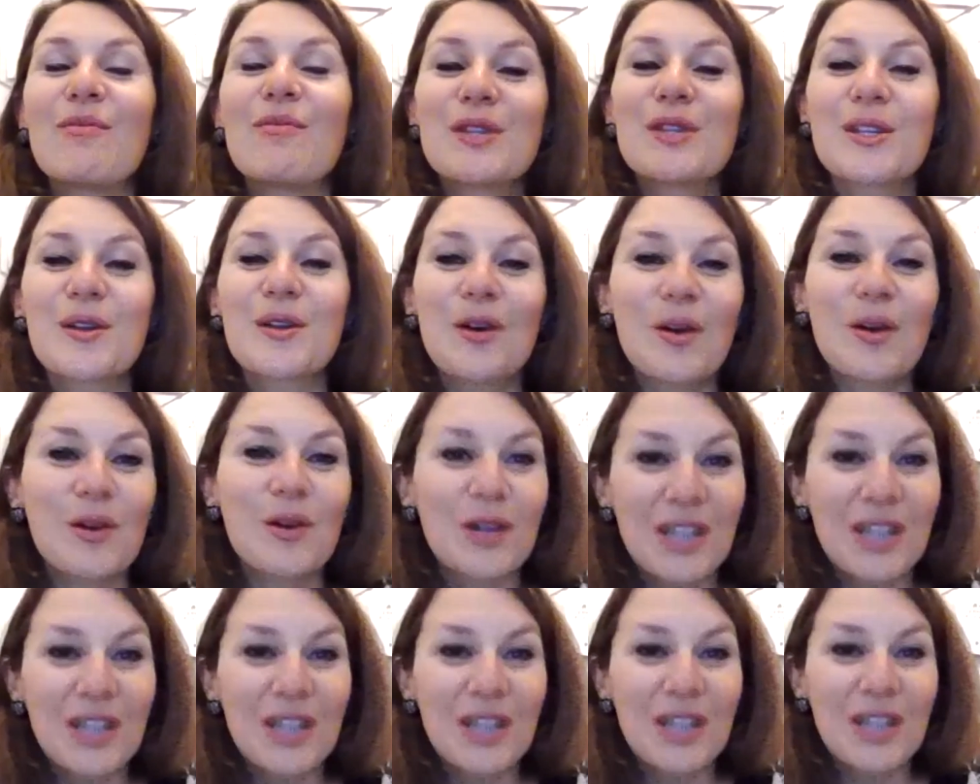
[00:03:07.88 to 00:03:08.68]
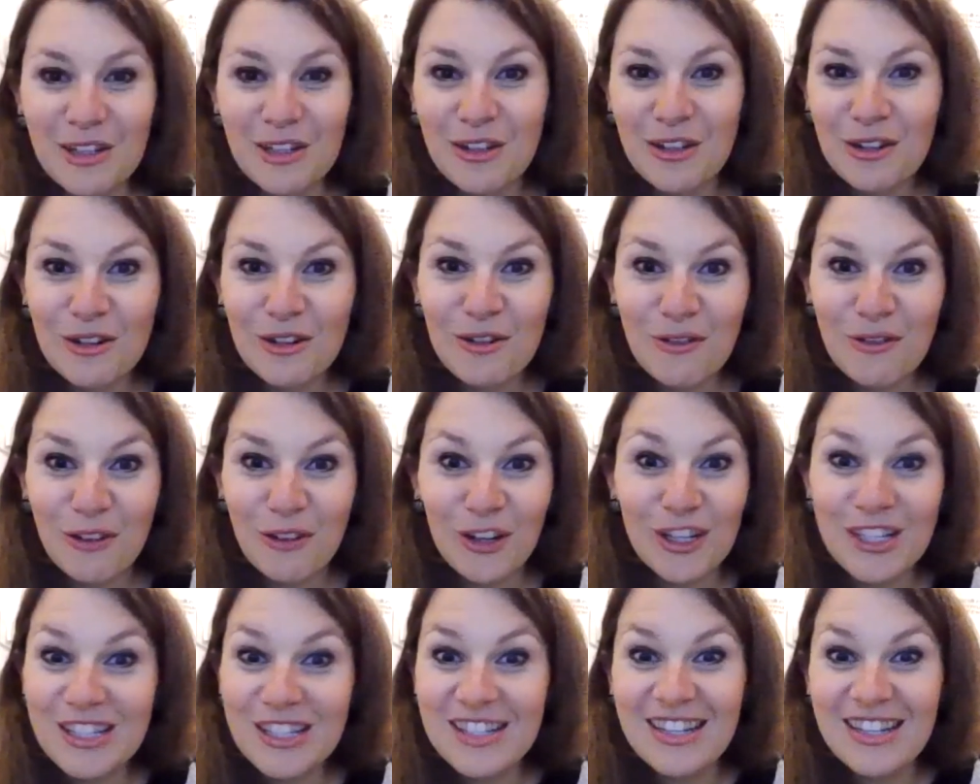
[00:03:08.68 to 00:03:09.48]
So can you
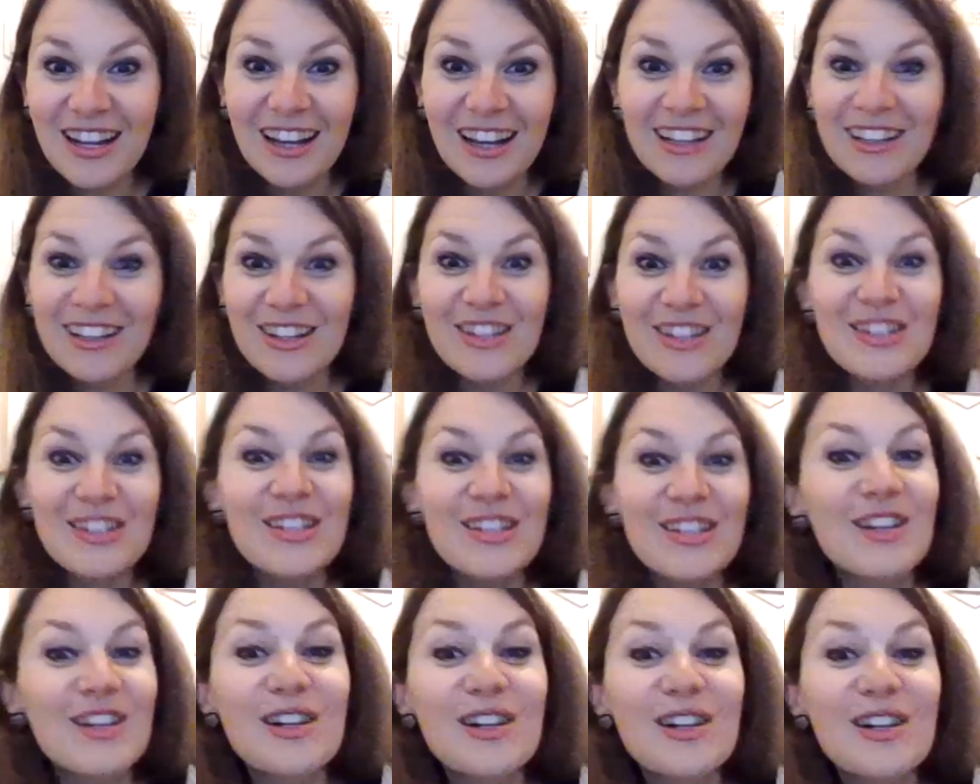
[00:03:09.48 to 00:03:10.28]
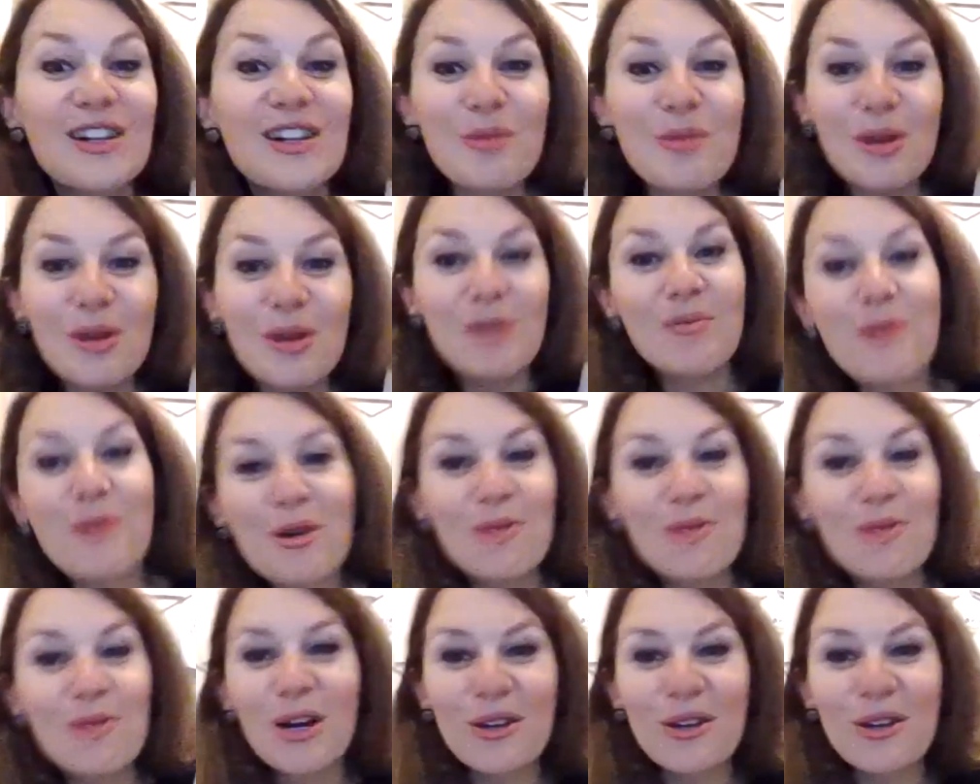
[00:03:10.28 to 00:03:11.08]
first tell us a little bit more
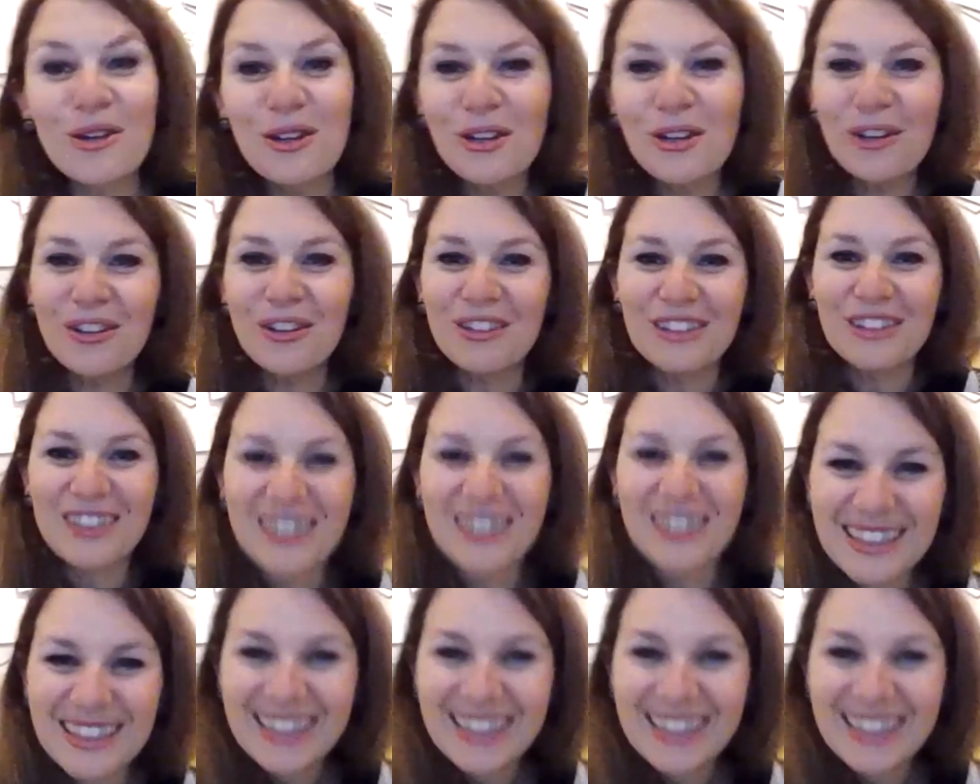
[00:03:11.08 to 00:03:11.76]
about you?